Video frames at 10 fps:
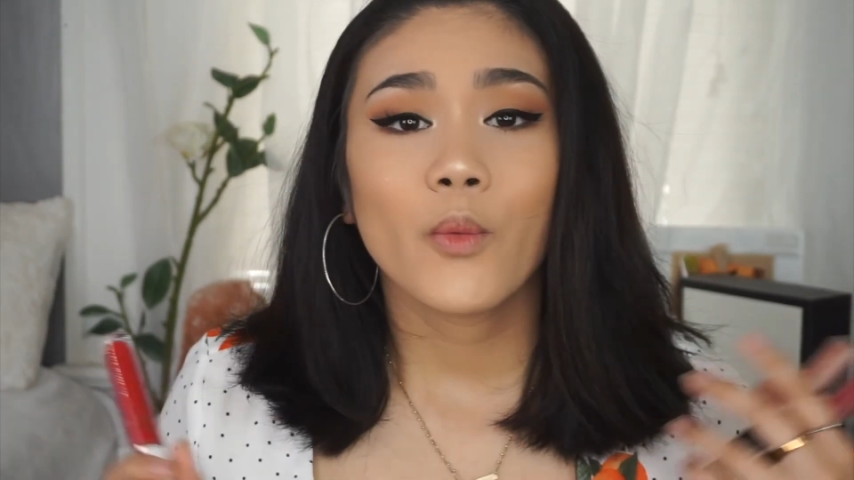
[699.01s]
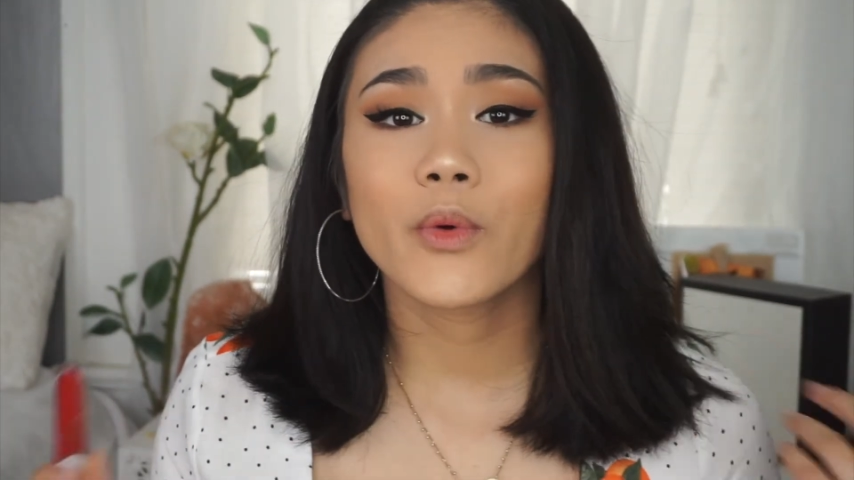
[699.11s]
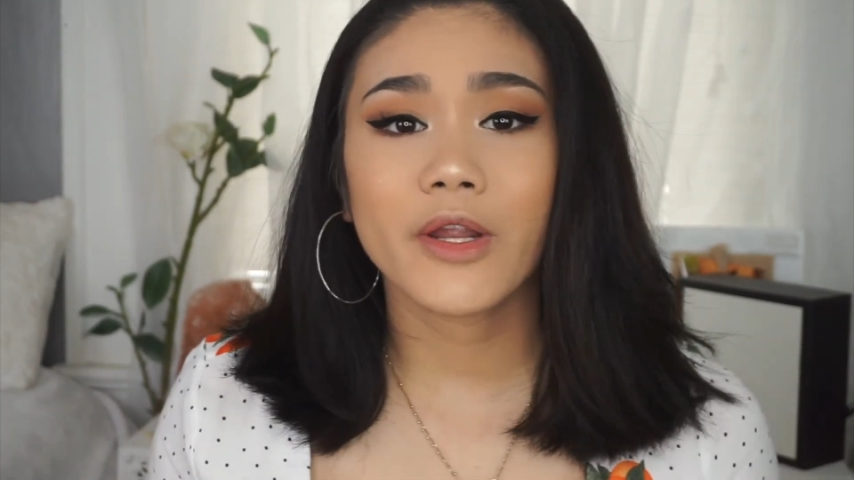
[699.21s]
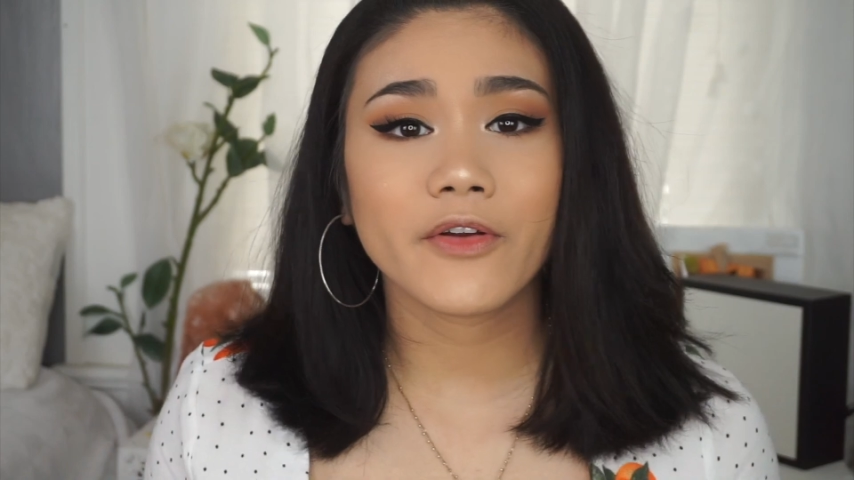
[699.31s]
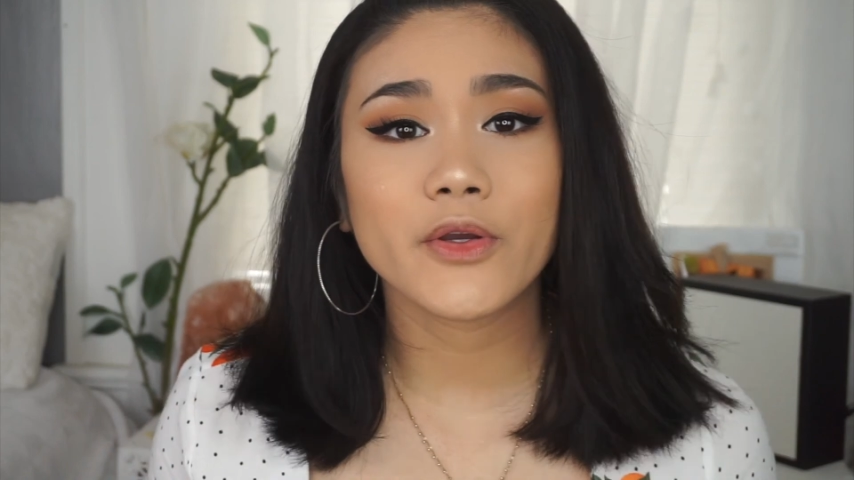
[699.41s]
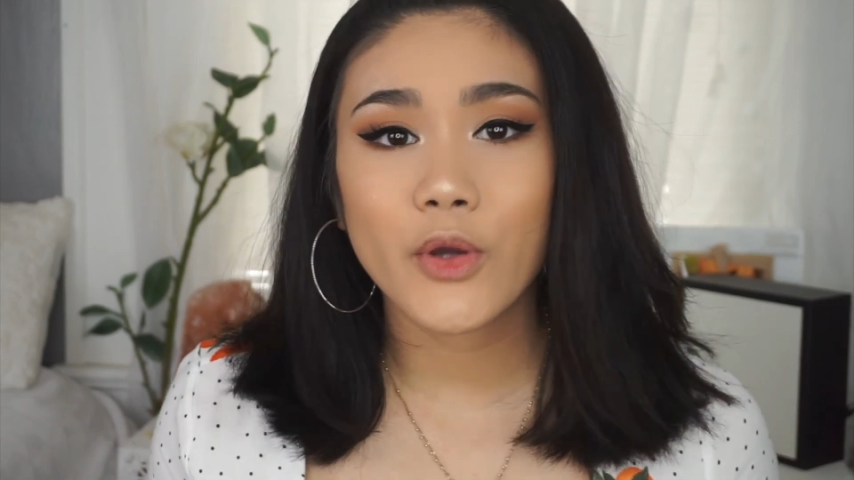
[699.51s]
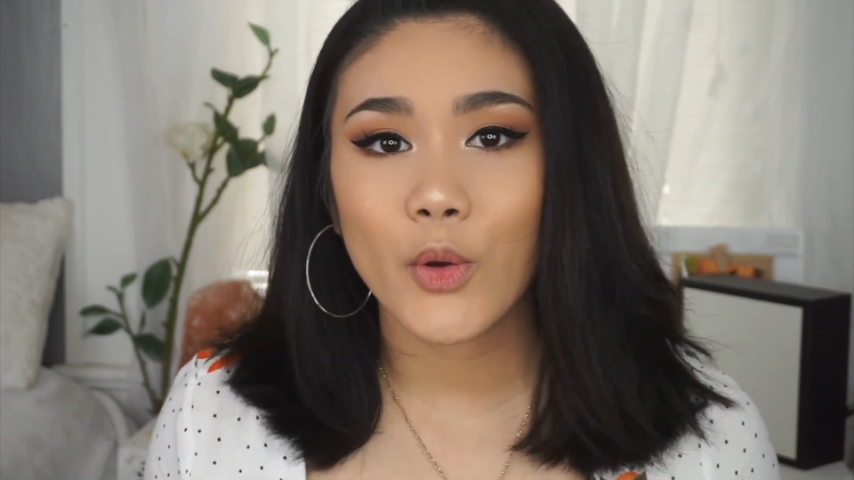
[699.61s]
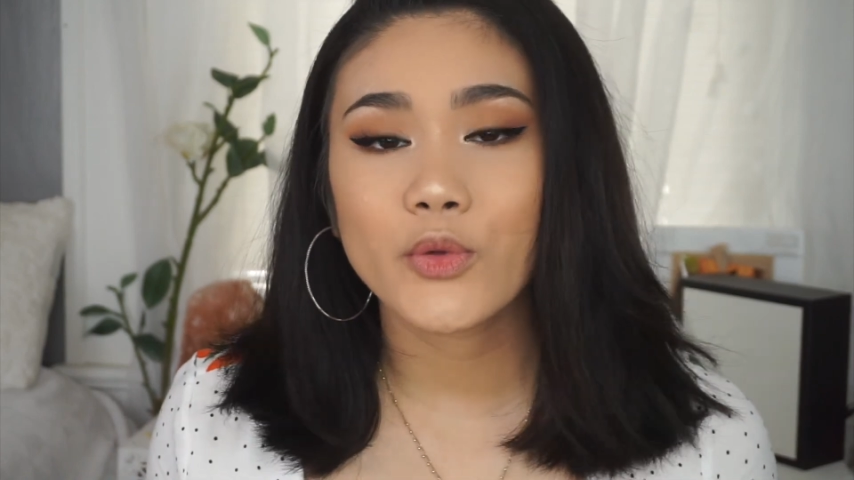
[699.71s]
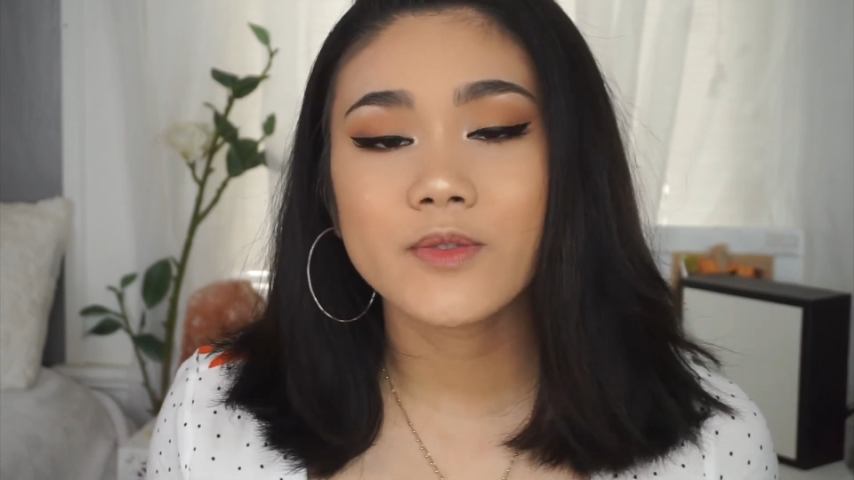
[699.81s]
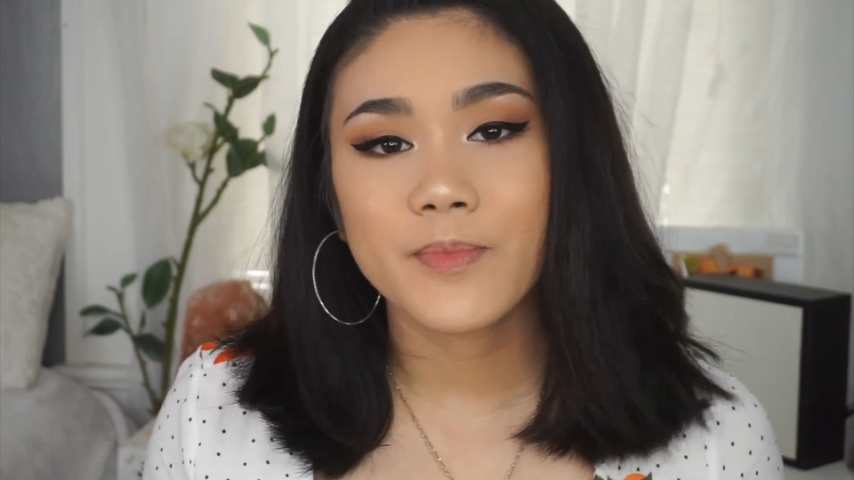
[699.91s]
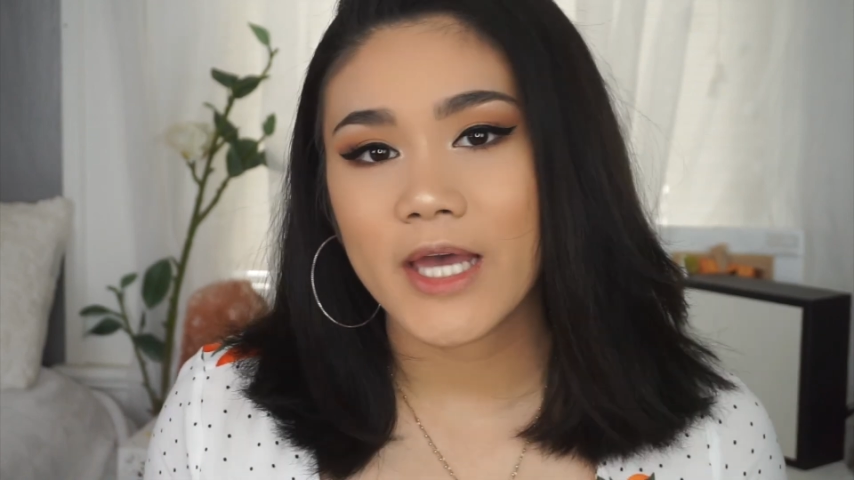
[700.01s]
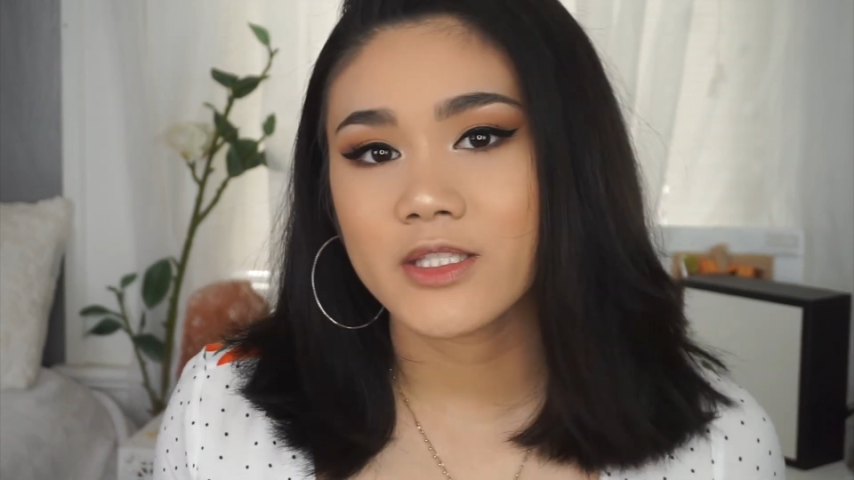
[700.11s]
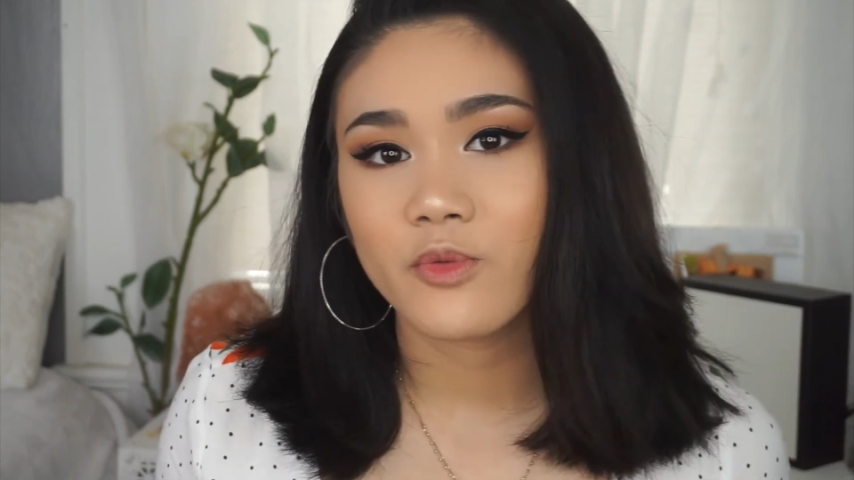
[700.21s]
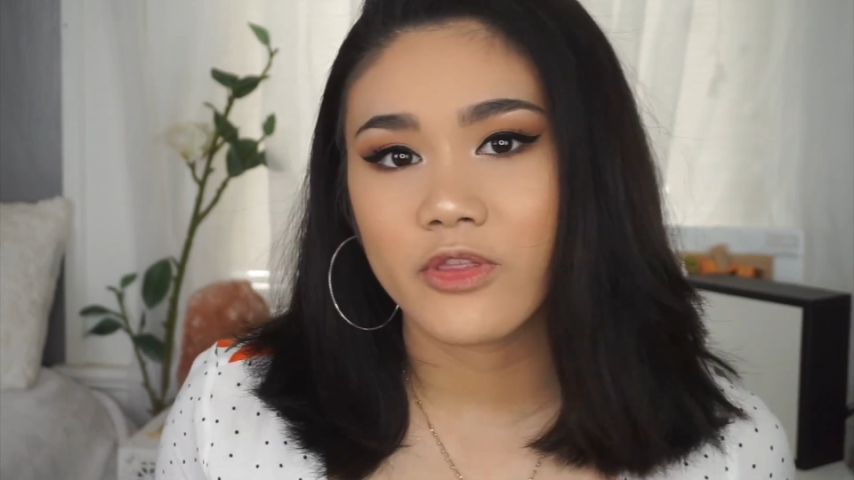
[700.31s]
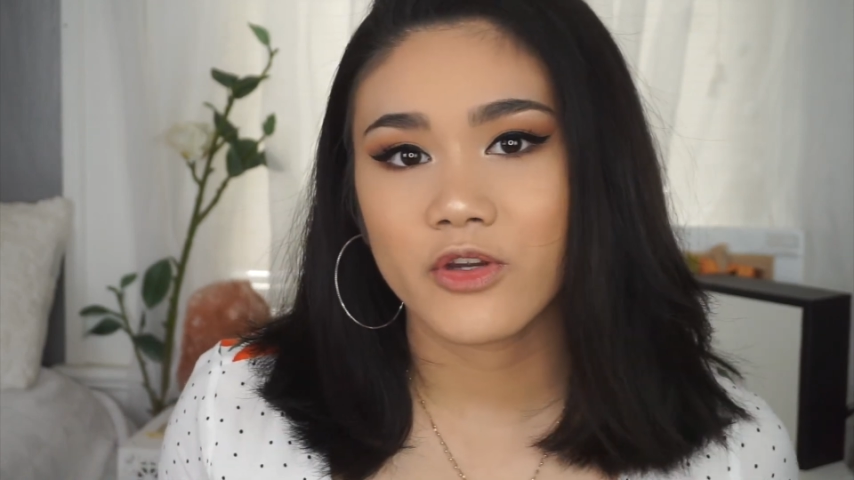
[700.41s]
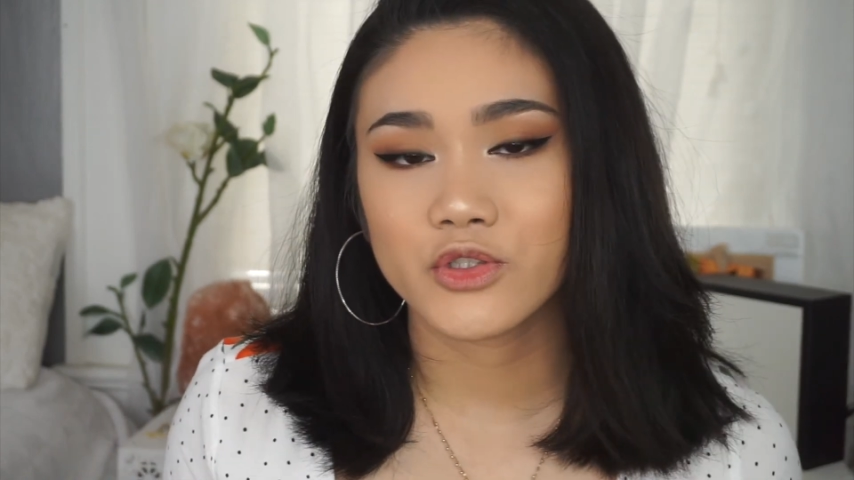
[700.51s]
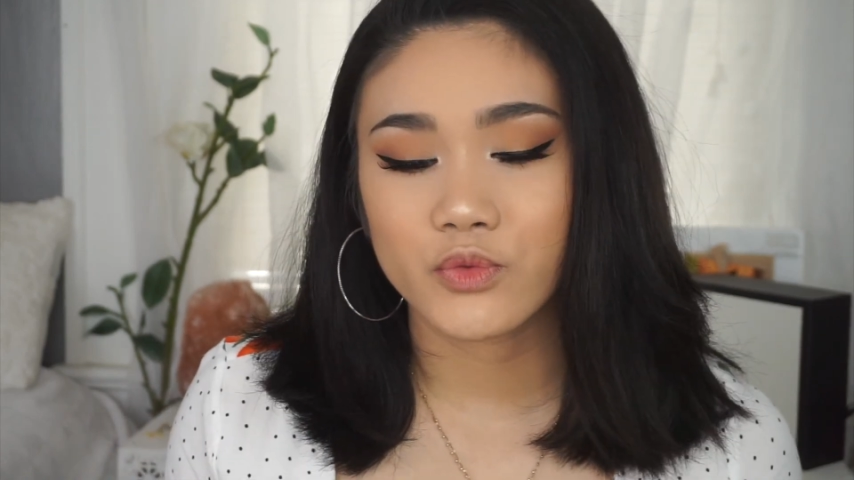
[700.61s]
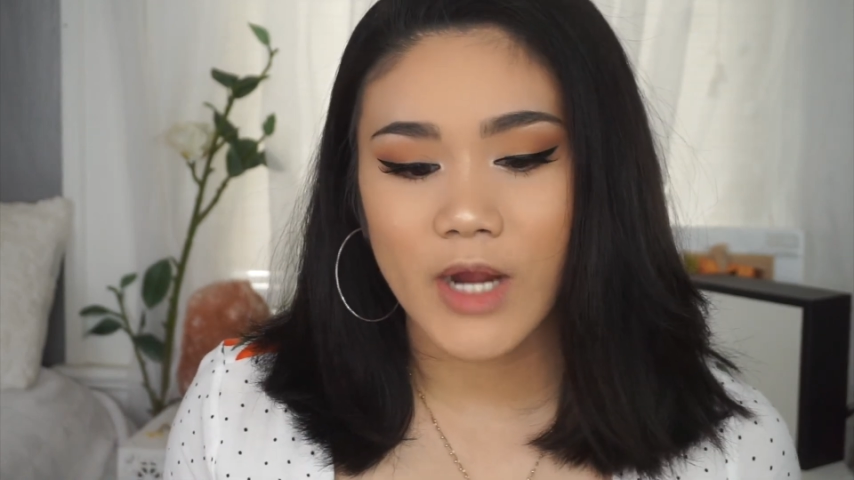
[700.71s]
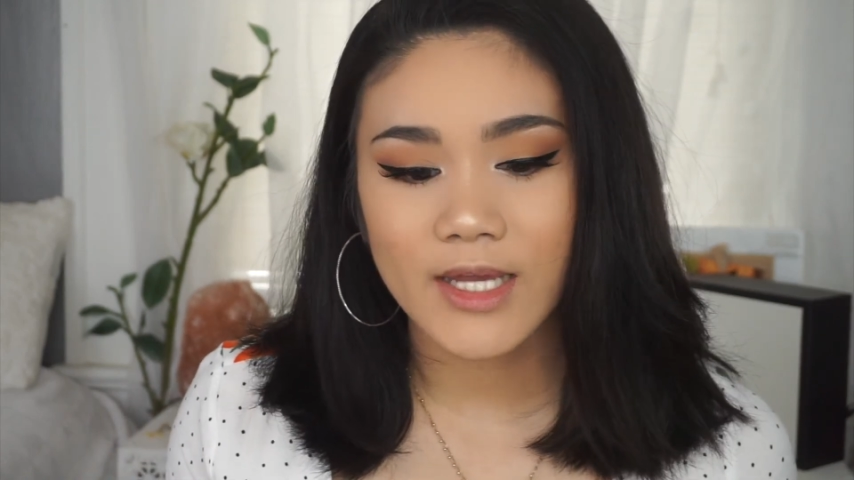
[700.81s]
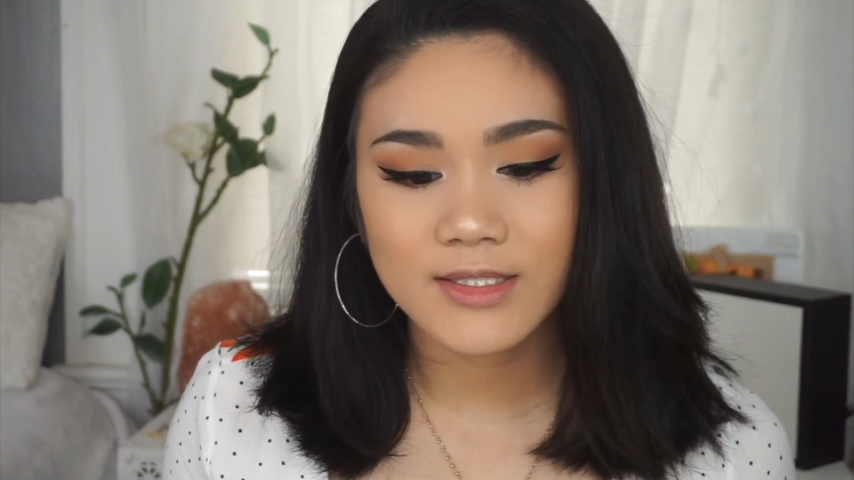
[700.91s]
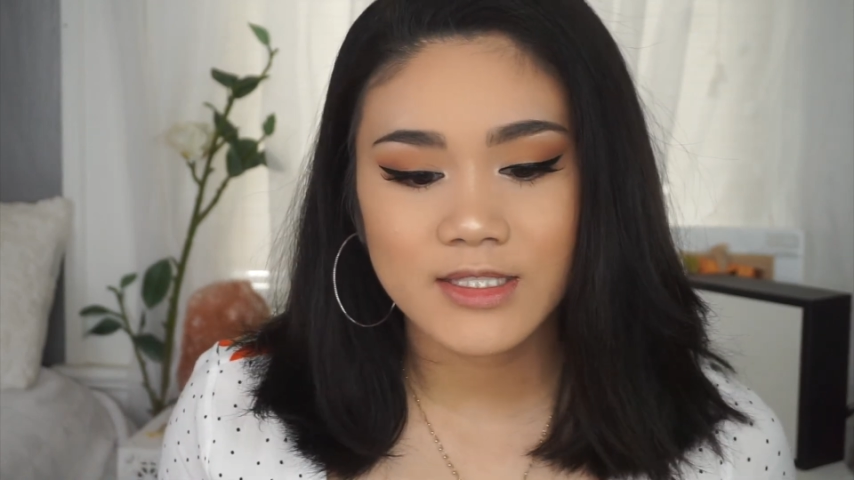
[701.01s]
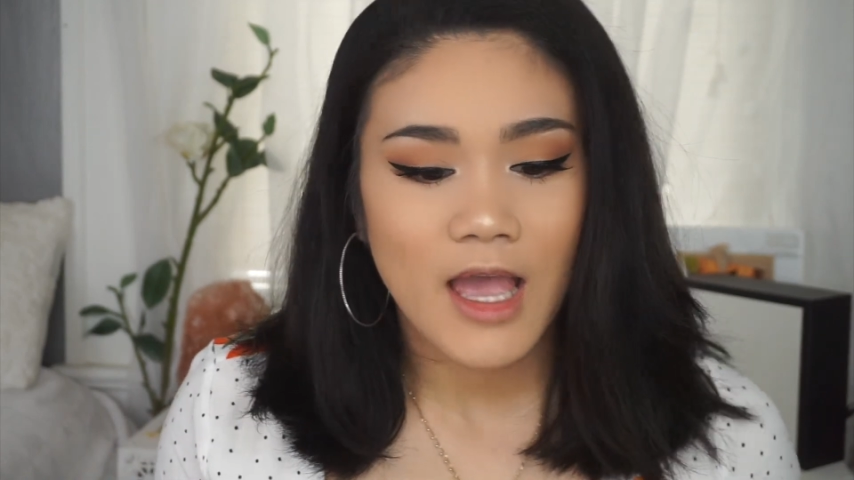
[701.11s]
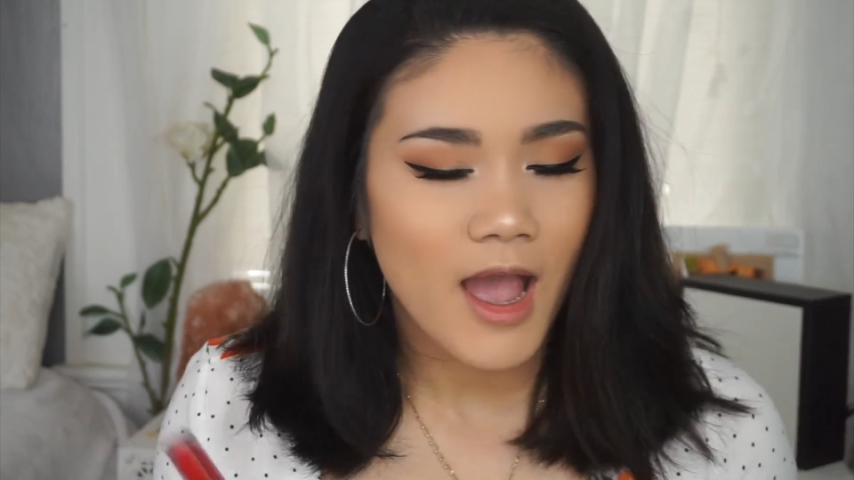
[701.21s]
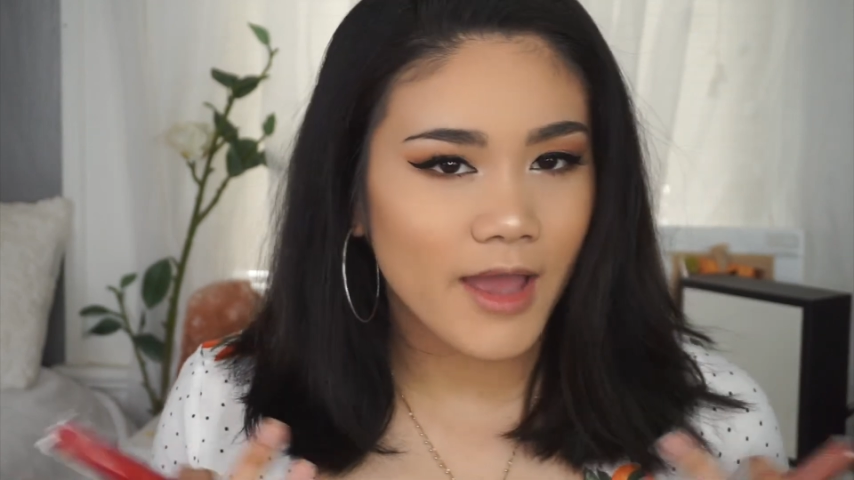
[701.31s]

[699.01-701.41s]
whatever goes best with your dress.